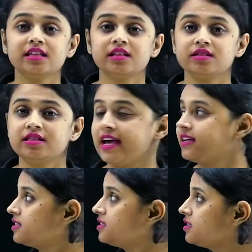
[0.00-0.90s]
the
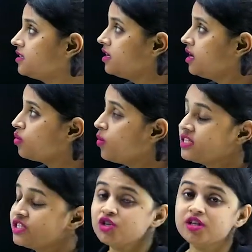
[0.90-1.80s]
text.
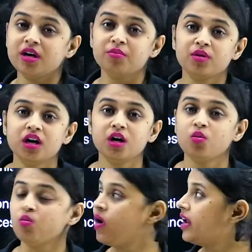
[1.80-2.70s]
Question number
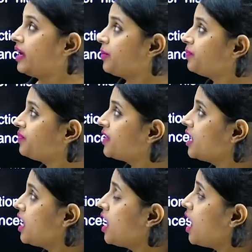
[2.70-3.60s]
one.
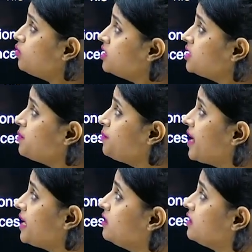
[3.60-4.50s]
How does the
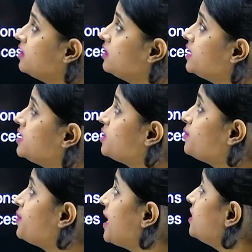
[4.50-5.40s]
peddler
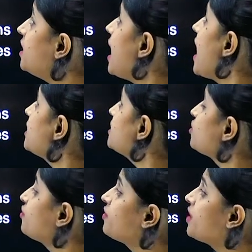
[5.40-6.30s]
interpret the acts
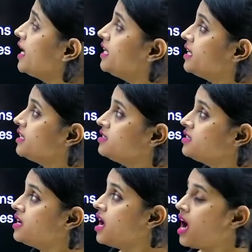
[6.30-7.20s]
of kindness
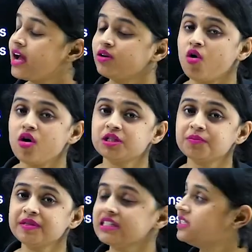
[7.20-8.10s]
and
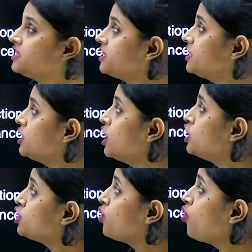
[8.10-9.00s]
hospitality
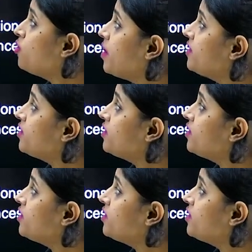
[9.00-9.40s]
shown by the